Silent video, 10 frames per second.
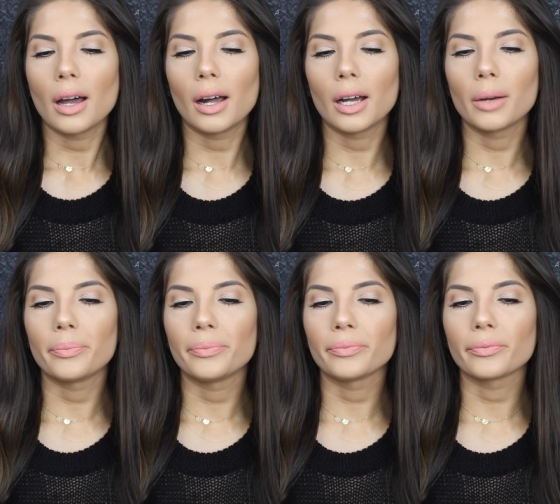
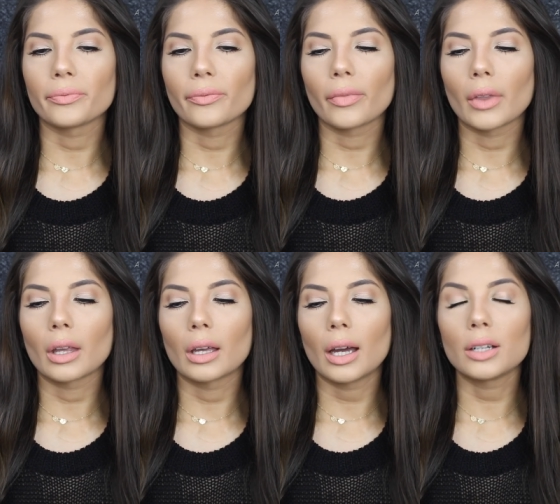
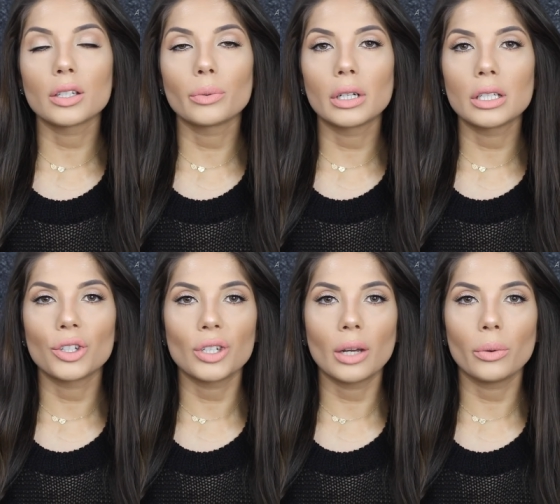I just wanted
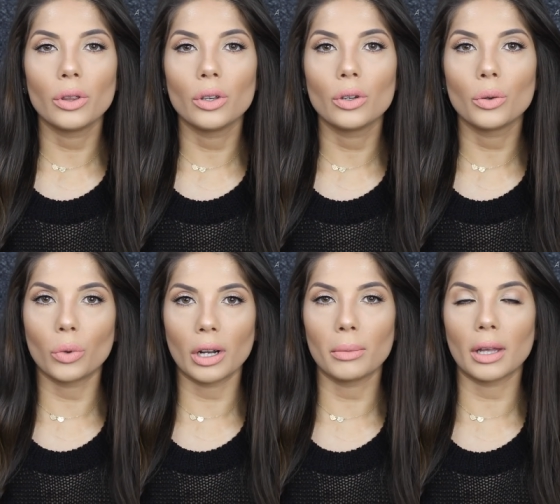to share with you
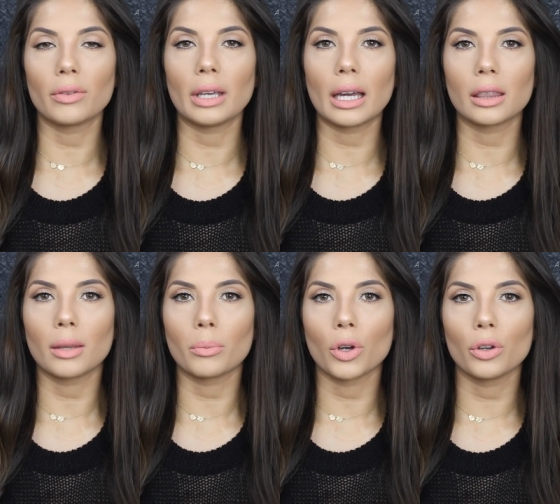what I'm loving at
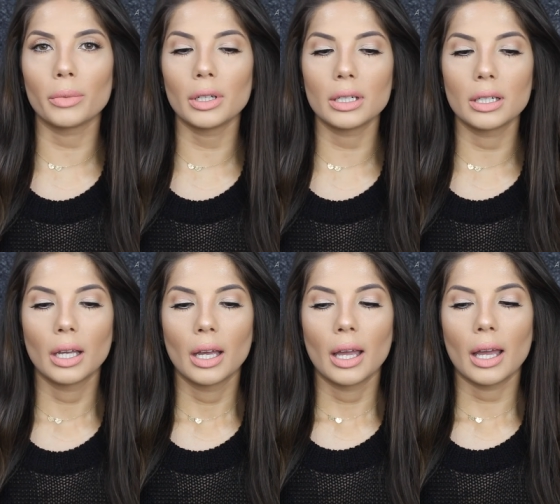the moment,
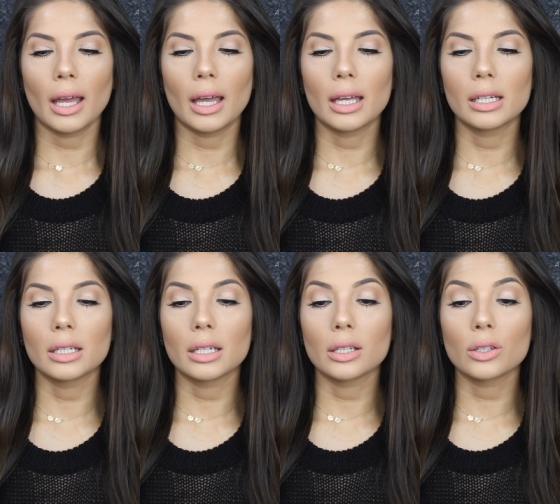
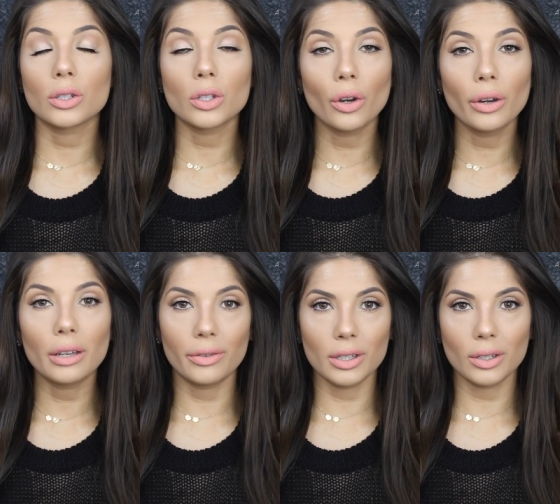and
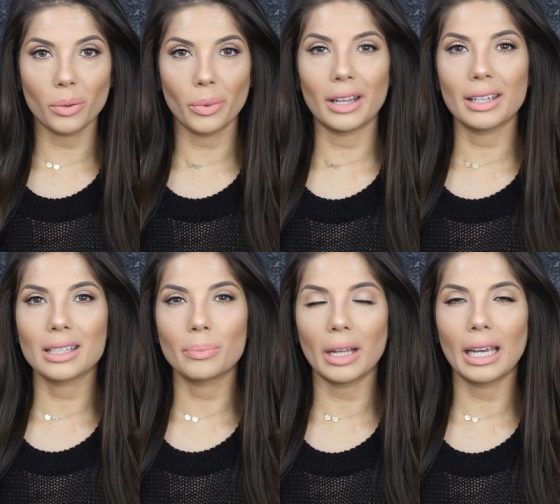sorry if it's not well
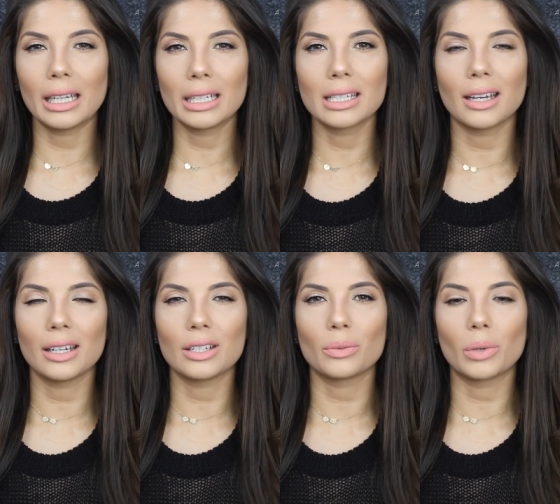explained.
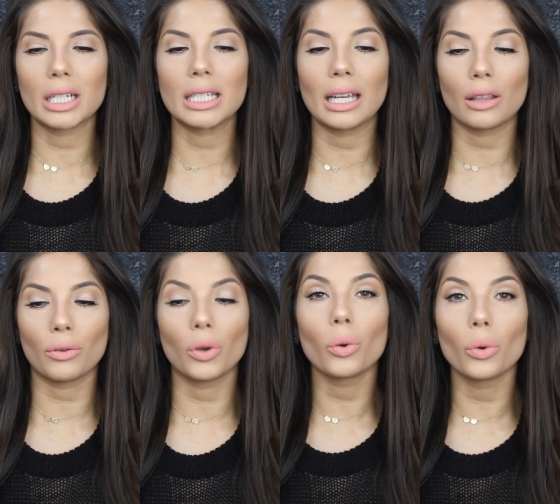I just wanted to get
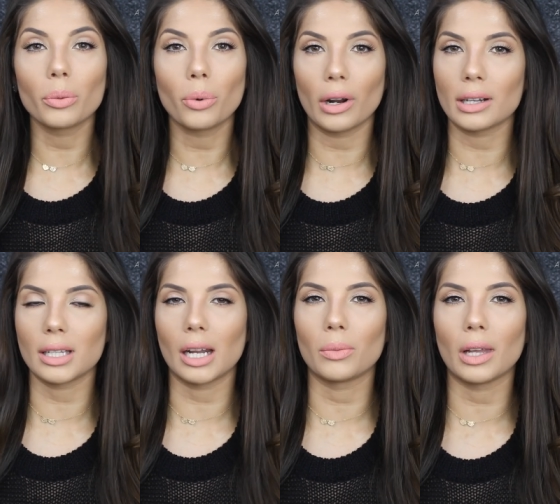through all the
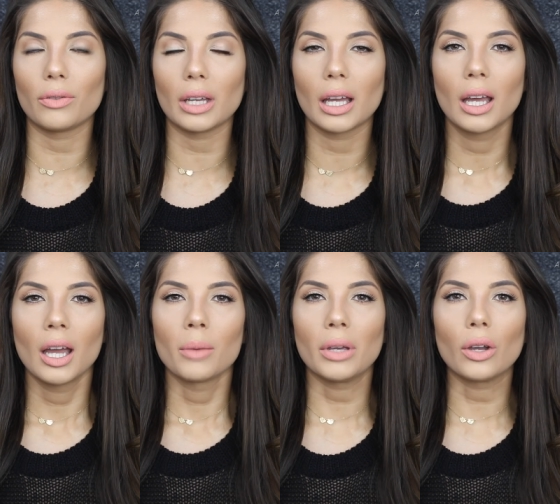products that I'm loving,
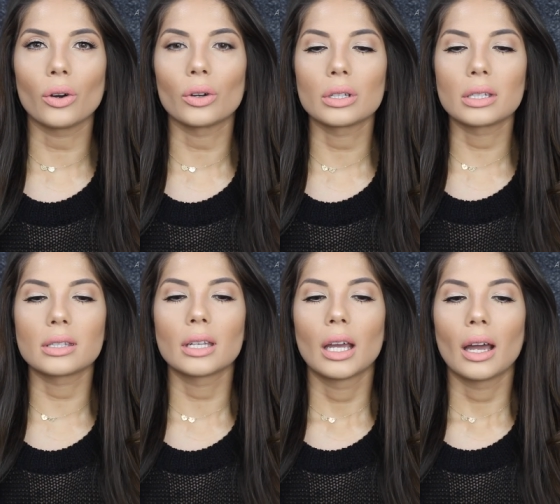
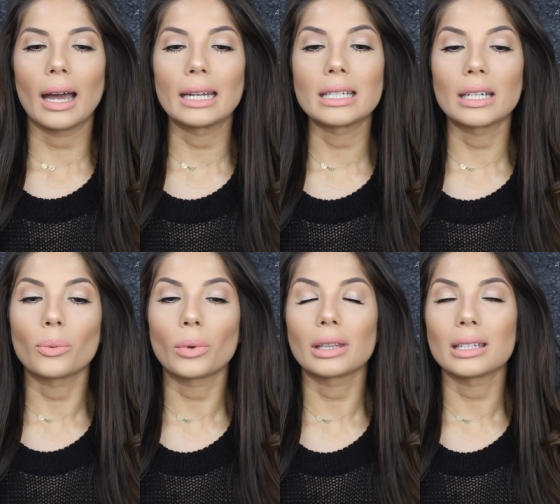because I
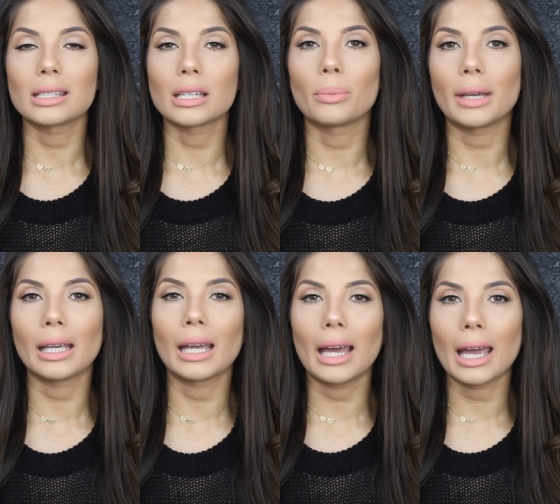didn't want this to
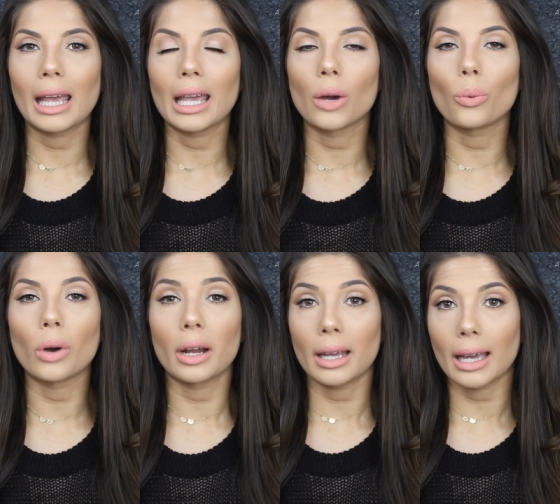be a
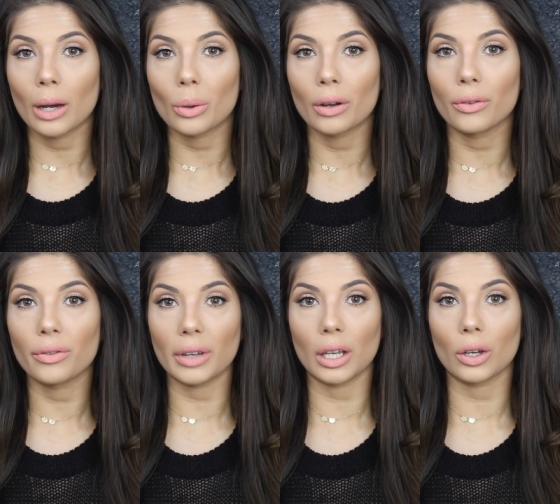1-hour
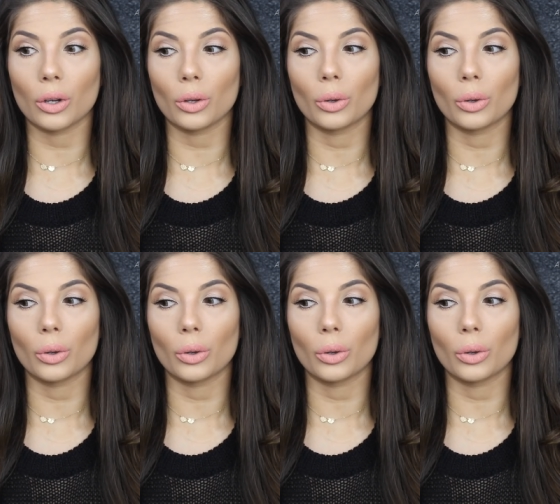video.